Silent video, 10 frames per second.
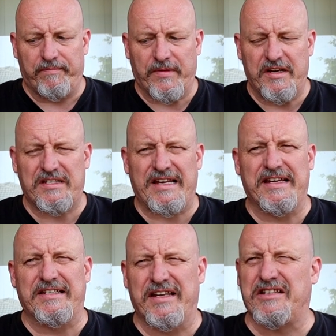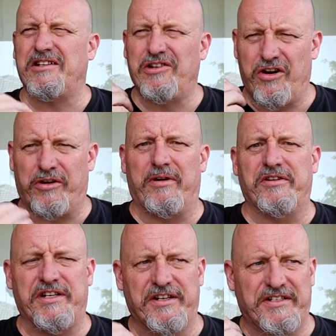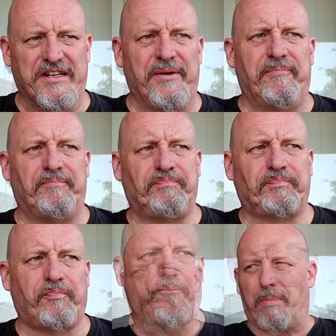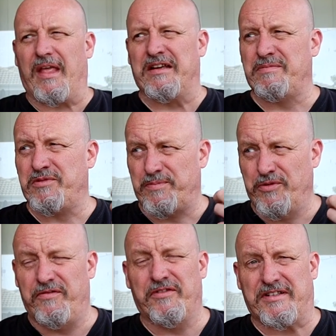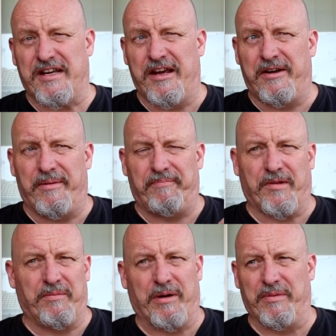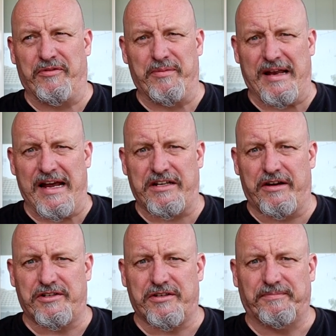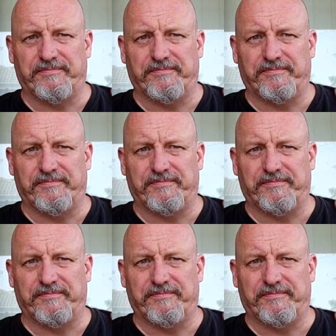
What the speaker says: It is tasty. There's a lot of roastiness there. There's some smoothness there, probably from the lactose.